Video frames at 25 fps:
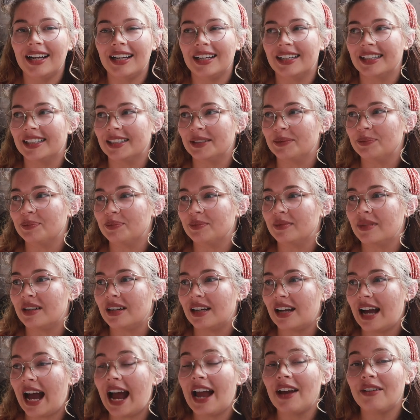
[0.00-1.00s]

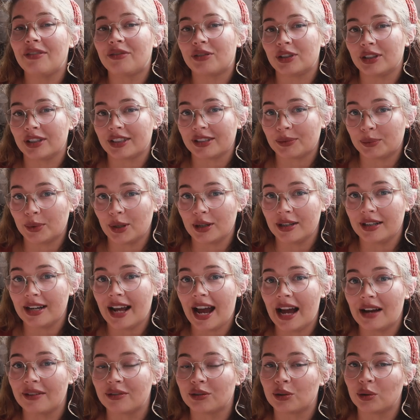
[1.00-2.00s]
I, for one,
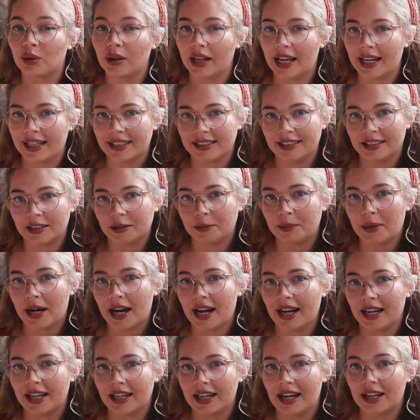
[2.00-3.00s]
have collected
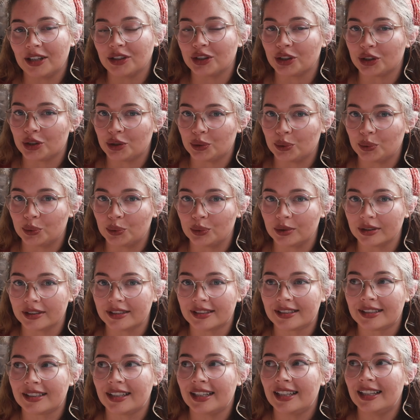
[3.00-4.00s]
my altar
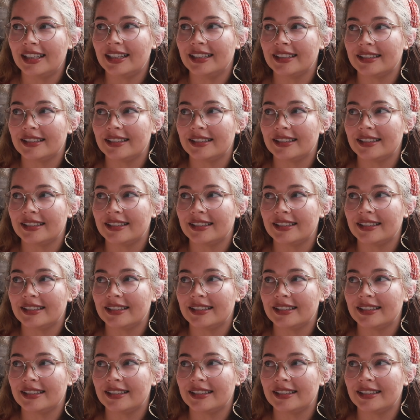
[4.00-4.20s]
tools